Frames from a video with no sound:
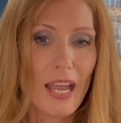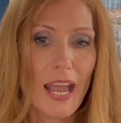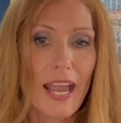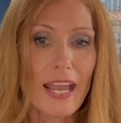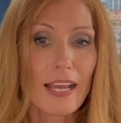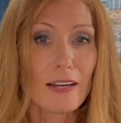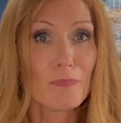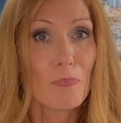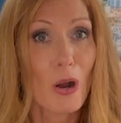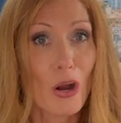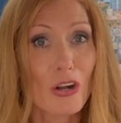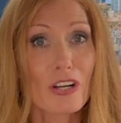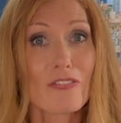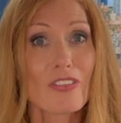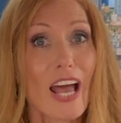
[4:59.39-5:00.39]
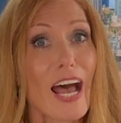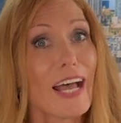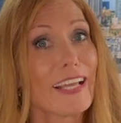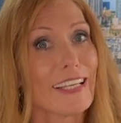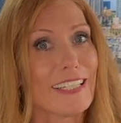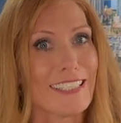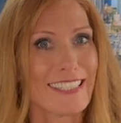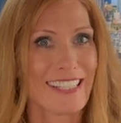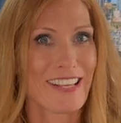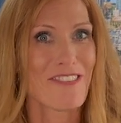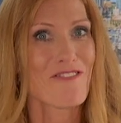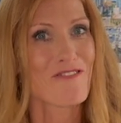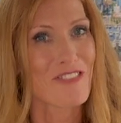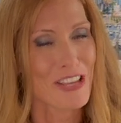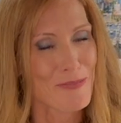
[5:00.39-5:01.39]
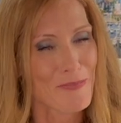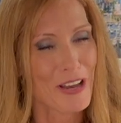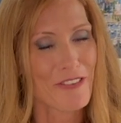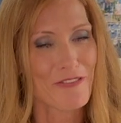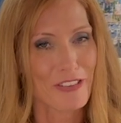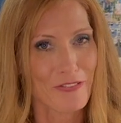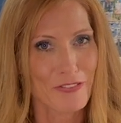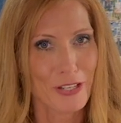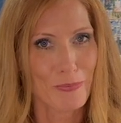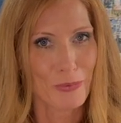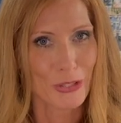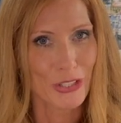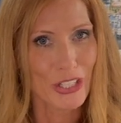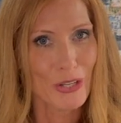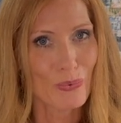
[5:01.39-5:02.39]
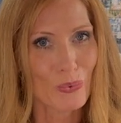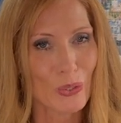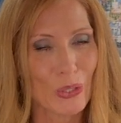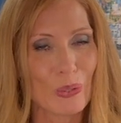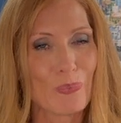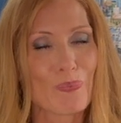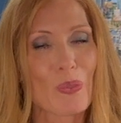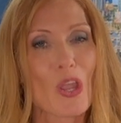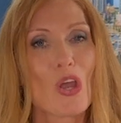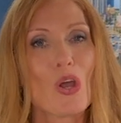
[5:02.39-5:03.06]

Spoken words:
And part of that is the FEMA 50% rule,